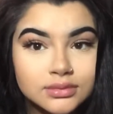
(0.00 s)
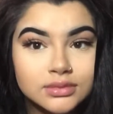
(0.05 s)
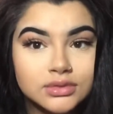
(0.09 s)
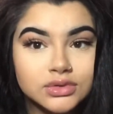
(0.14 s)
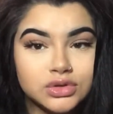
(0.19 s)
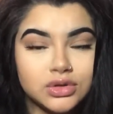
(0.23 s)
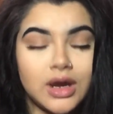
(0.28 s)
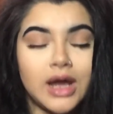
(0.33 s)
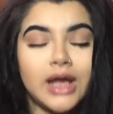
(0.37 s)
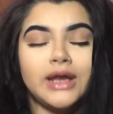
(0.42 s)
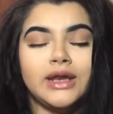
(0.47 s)

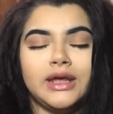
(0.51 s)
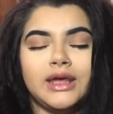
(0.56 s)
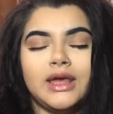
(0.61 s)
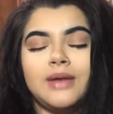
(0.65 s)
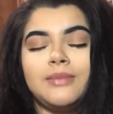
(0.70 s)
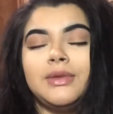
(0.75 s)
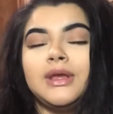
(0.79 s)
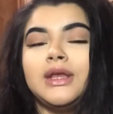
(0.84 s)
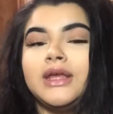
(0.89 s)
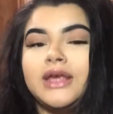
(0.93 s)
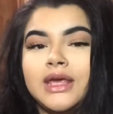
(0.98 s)
trying to
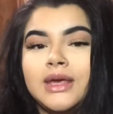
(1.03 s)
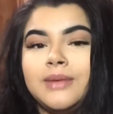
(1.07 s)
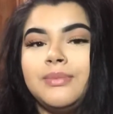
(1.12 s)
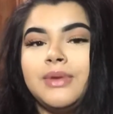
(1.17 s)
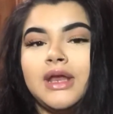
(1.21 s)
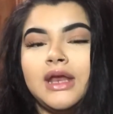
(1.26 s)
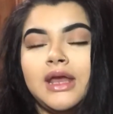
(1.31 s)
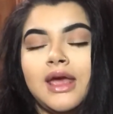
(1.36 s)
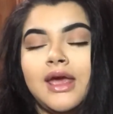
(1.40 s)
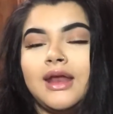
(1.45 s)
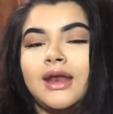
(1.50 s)
get me to keep
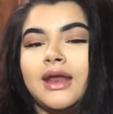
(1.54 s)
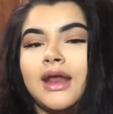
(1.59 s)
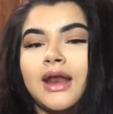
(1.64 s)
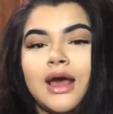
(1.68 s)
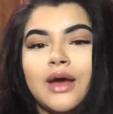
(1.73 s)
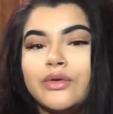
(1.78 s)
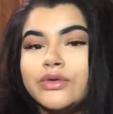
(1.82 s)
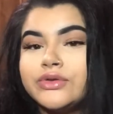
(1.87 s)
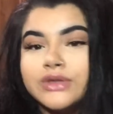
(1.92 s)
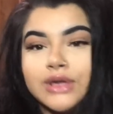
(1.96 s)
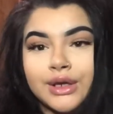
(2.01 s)
it in, and
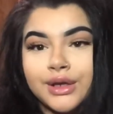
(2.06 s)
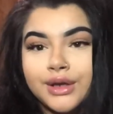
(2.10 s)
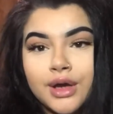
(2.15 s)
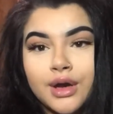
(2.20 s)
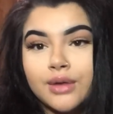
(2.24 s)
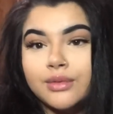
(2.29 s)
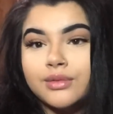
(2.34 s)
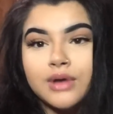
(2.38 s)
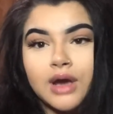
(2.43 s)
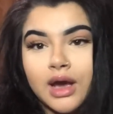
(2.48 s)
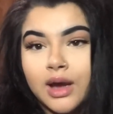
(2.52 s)
I was like,
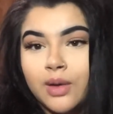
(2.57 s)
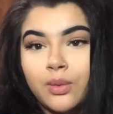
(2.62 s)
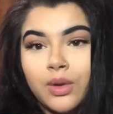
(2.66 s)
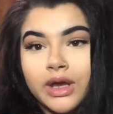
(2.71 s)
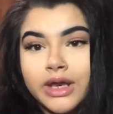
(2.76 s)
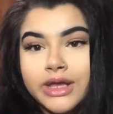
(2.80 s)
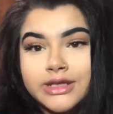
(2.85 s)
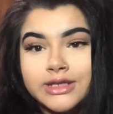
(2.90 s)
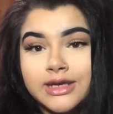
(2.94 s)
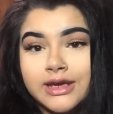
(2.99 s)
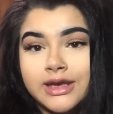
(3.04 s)
no, I
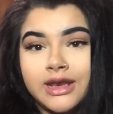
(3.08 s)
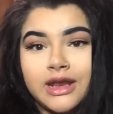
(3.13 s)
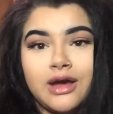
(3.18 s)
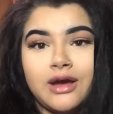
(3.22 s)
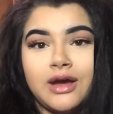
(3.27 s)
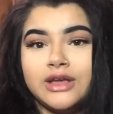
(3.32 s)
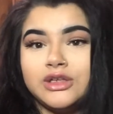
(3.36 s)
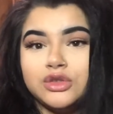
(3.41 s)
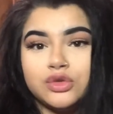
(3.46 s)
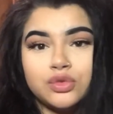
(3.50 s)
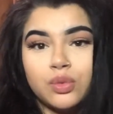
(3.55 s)
want to take it out.
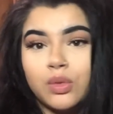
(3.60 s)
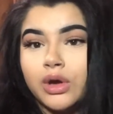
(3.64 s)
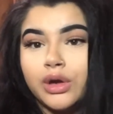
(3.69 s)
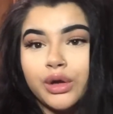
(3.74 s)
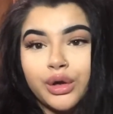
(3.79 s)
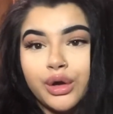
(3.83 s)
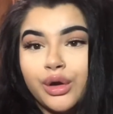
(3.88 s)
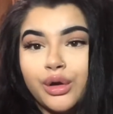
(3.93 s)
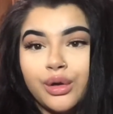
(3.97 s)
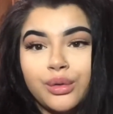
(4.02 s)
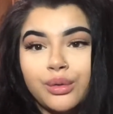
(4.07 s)
I just want
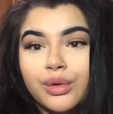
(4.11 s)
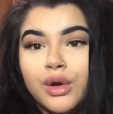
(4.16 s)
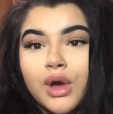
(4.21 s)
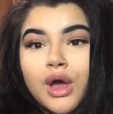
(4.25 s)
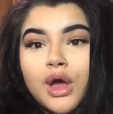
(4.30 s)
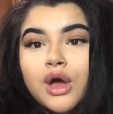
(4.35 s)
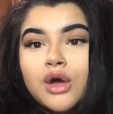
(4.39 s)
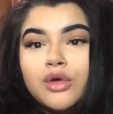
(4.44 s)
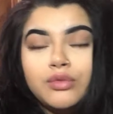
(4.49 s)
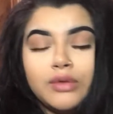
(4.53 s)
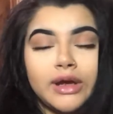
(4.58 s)
to go
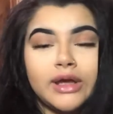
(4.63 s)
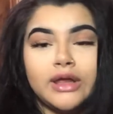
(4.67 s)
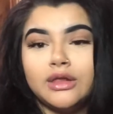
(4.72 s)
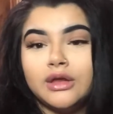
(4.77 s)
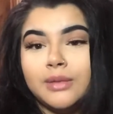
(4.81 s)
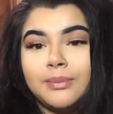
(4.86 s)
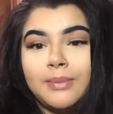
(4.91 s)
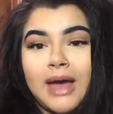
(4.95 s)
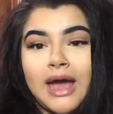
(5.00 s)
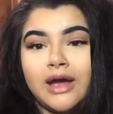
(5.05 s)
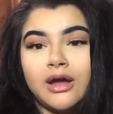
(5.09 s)

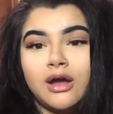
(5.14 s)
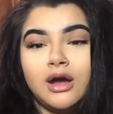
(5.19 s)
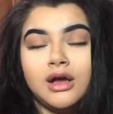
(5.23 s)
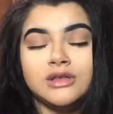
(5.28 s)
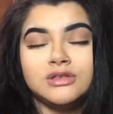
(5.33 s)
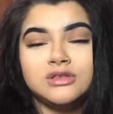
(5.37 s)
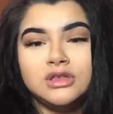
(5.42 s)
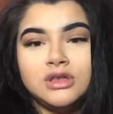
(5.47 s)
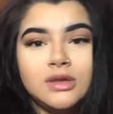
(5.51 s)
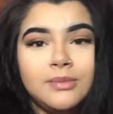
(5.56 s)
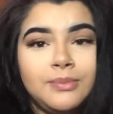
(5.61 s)
regular back
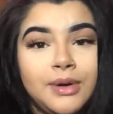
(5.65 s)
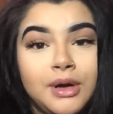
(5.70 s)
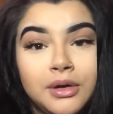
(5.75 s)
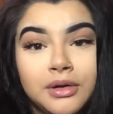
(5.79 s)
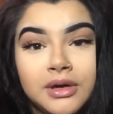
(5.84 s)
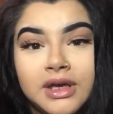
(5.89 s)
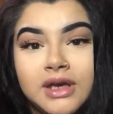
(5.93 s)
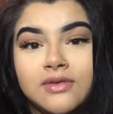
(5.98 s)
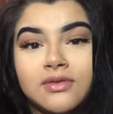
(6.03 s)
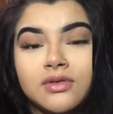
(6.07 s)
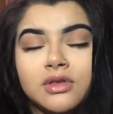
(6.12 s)
onto the pill.
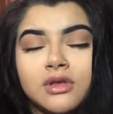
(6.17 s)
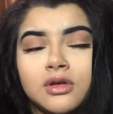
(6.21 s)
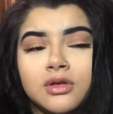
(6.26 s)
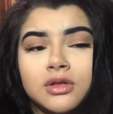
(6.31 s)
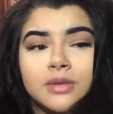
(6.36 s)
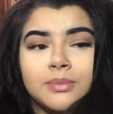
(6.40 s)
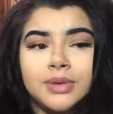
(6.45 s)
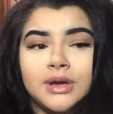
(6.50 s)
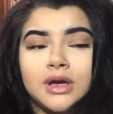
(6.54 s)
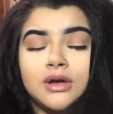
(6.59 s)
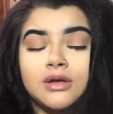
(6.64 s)
Even though
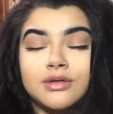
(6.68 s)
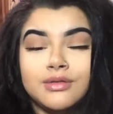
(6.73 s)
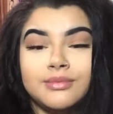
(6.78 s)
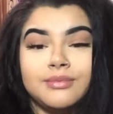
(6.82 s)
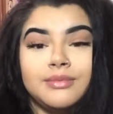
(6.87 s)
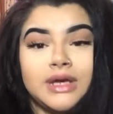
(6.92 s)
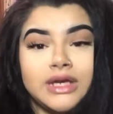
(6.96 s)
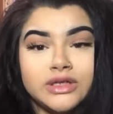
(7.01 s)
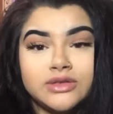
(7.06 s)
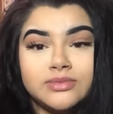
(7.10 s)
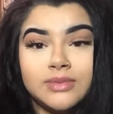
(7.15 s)
the pill
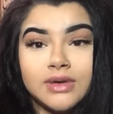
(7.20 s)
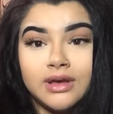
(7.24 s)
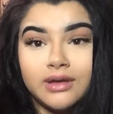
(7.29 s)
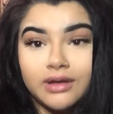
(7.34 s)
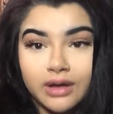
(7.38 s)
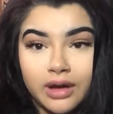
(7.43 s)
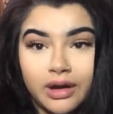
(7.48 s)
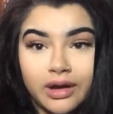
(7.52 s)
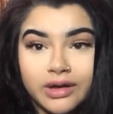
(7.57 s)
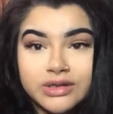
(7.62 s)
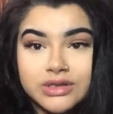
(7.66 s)
makes me
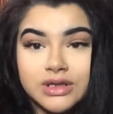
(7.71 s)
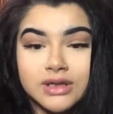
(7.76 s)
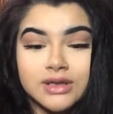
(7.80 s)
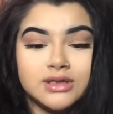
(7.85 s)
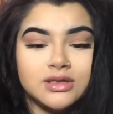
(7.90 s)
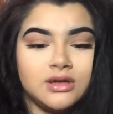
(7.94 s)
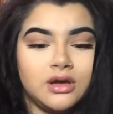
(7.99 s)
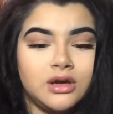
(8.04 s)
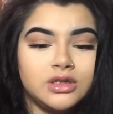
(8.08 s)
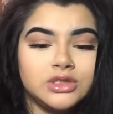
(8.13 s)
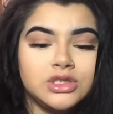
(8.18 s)

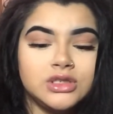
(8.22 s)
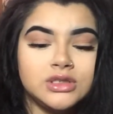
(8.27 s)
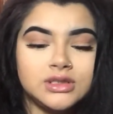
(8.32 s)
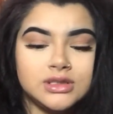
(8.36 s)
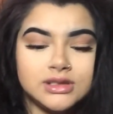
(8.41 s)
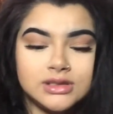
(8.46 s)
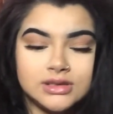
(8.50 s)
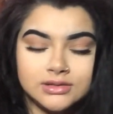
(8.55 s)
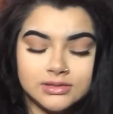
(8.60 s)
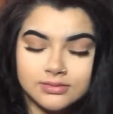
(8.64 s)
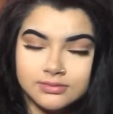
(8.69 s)
nauseous, I'll
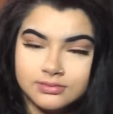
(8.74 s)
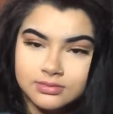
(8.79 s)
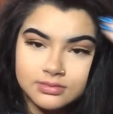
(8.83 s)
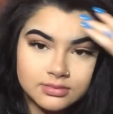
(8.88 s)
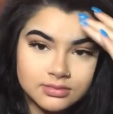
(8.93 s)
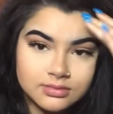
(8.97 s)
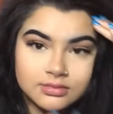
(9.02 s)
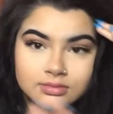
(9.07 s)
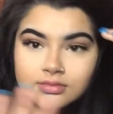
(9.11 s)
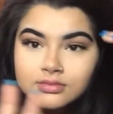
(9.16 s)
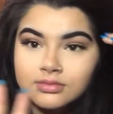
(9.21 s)
just
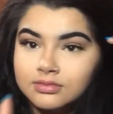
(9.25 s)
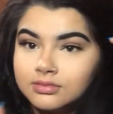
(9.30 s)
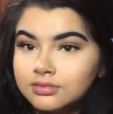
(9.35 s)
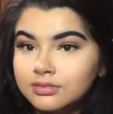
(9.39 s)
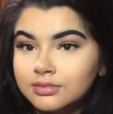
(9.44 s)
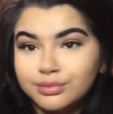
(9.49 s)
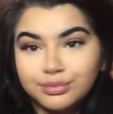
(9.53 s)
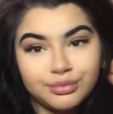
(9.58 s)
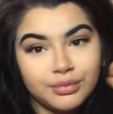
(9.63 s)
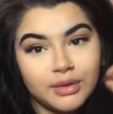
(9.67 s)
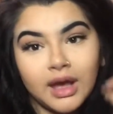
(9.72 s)

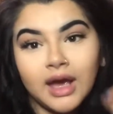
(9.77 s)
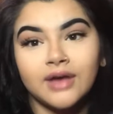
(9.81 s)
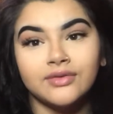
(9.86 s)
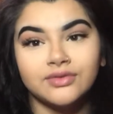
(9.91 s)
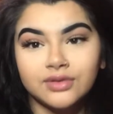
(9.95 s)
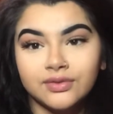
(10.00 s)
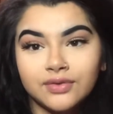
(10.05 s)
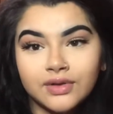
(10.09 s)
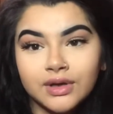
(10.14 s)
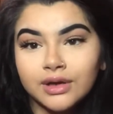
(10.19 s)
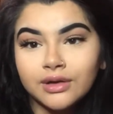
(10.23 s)
have
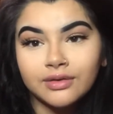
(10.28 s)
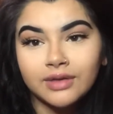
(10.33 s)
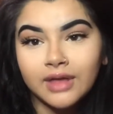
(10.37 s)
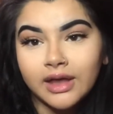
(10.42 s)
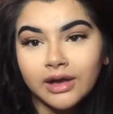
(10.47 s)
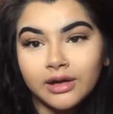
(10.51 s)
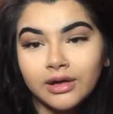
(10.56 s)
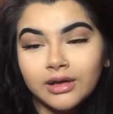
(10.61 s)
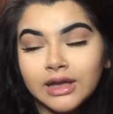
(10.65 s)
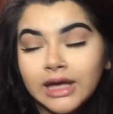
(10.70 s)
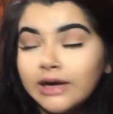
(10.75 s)
to figure
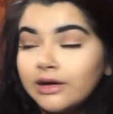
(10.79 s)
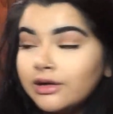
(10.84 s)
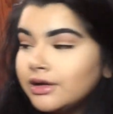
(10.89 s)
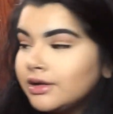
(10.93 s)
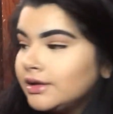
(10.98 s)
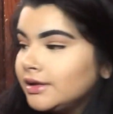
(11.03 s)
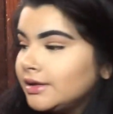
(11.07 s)
that all out.